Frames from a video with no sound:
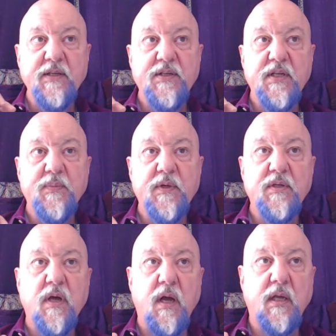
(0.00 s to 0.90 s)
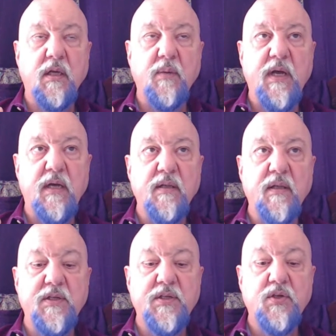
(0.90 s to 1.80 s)
has been talking about
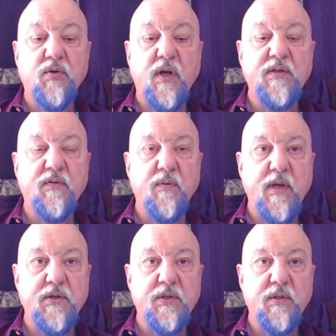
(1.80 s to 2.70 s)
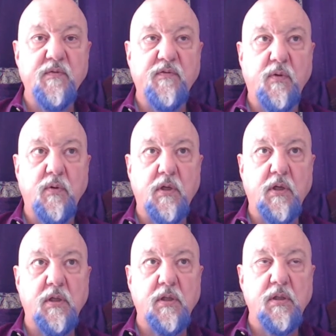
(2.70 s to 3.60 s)
this transformation
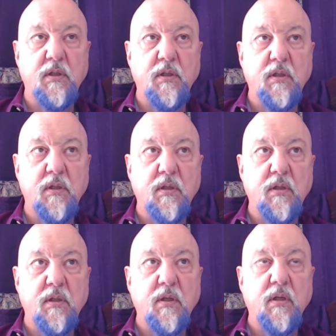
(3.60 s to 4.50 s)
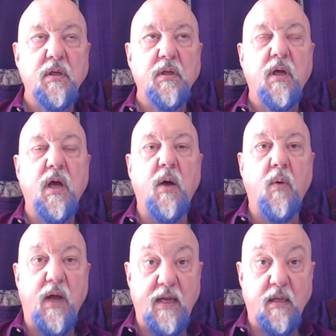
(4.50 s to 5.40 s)
for a
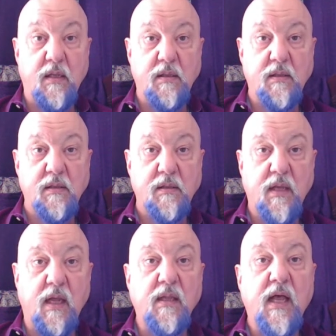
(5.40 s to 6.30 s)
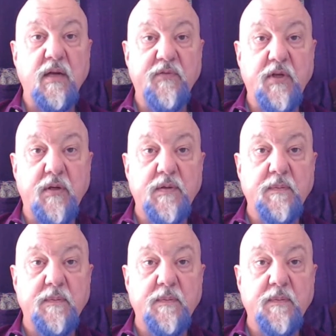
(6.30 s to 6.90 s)
while, a lot of years.